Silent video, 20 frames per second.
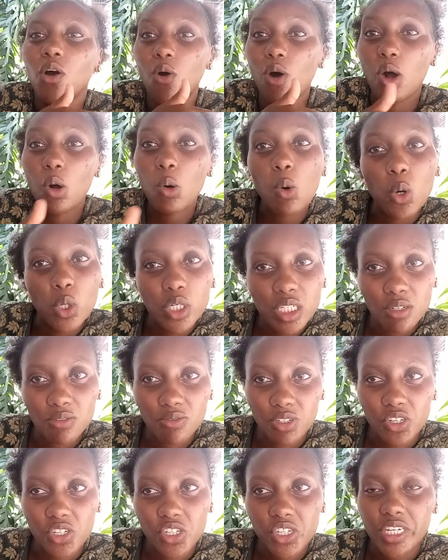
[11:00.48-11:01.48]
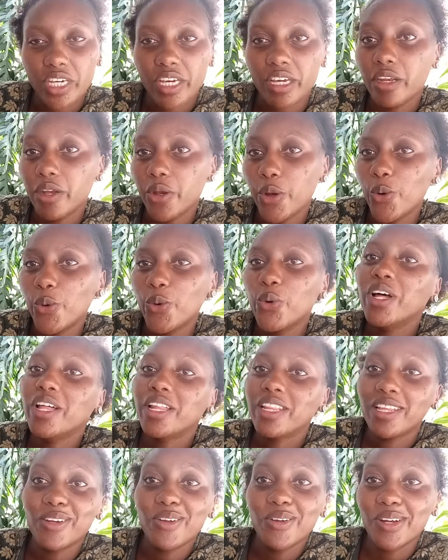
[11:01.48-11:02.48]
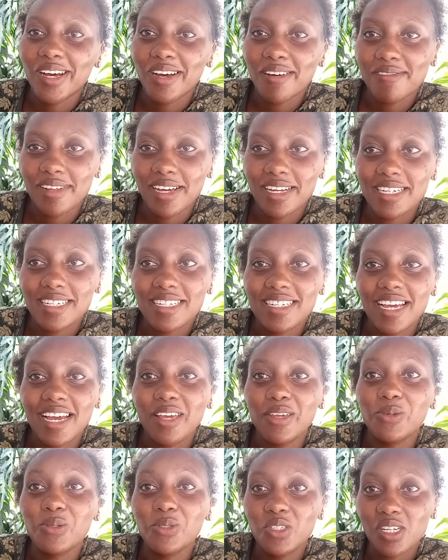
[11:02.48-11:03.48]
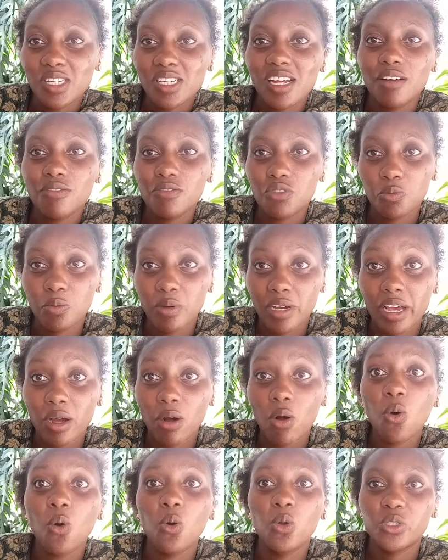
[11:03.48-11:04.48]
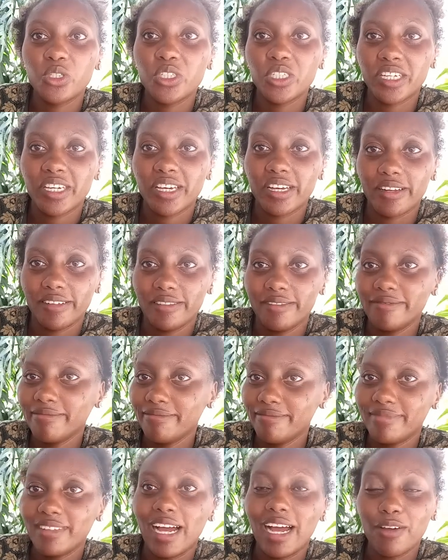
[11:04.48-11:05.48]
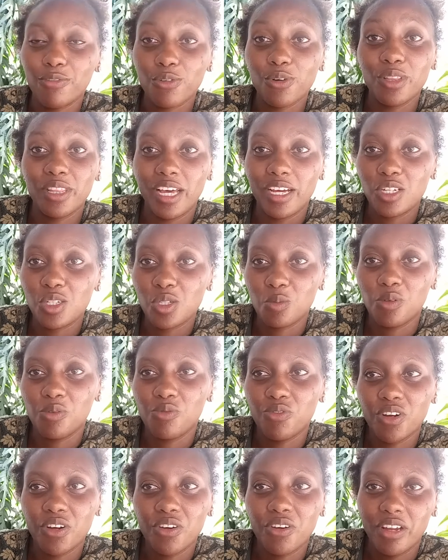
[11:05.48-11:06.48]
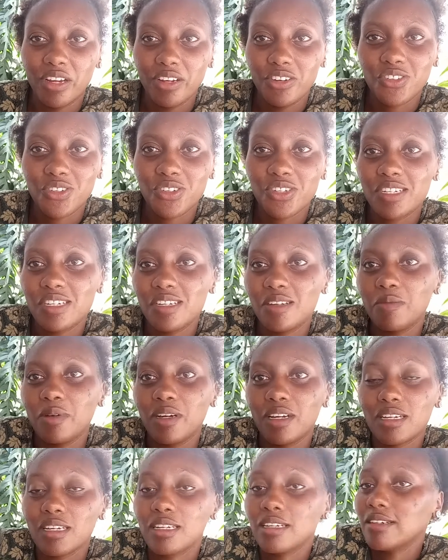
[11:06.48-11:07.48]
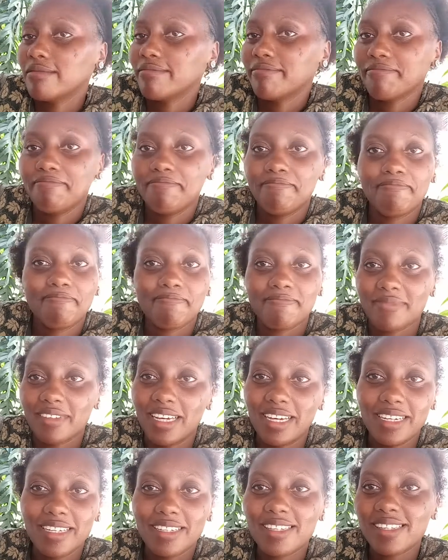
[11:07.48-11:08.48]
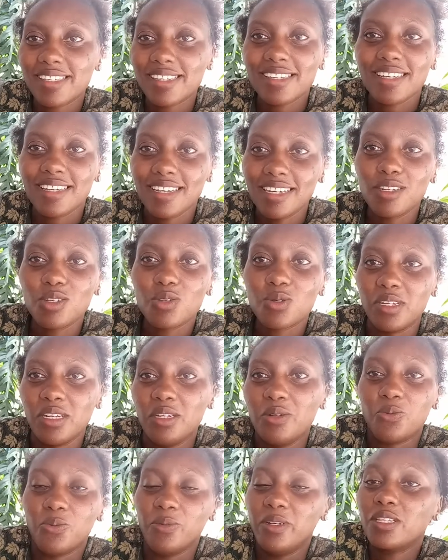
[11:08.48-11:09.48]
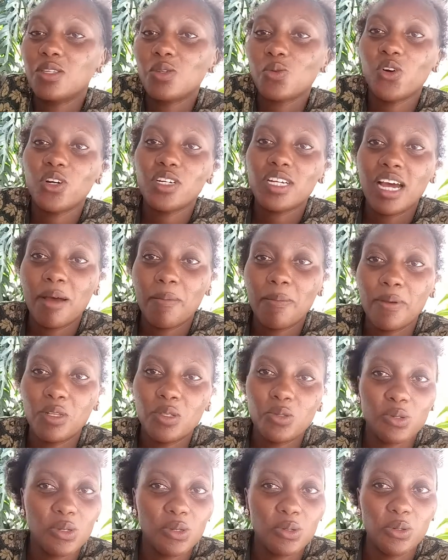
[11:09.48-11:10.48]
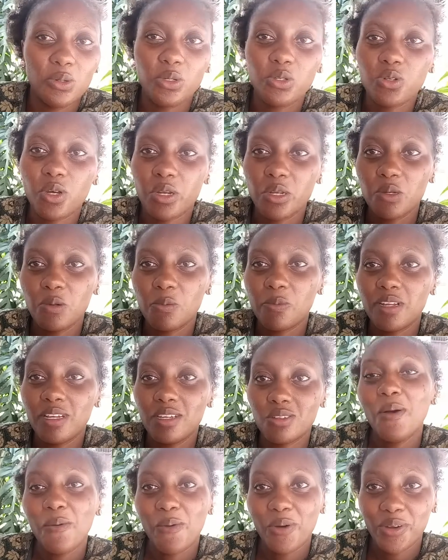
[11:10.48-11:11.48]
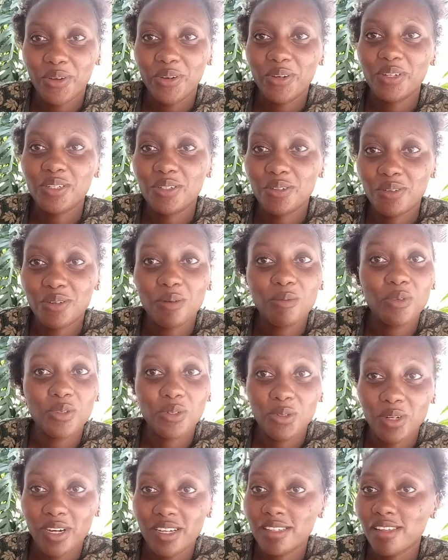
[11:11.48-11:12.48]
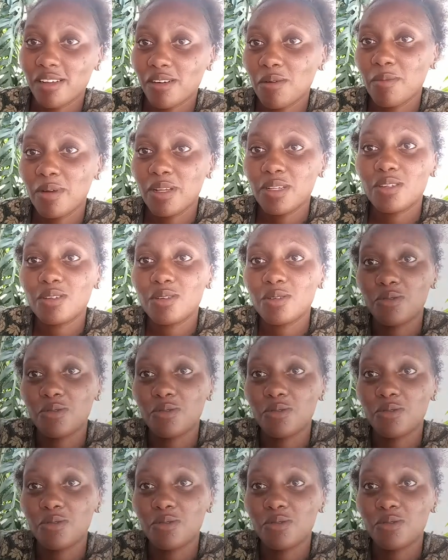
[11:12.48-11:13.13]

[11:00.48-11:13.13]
or a quarter of the chicken no they don't have that here you just have to buy a whole chicken I found that to be very interesting, but it's it, it it's what happens when you go to a new place when you go to rome you do as the romans do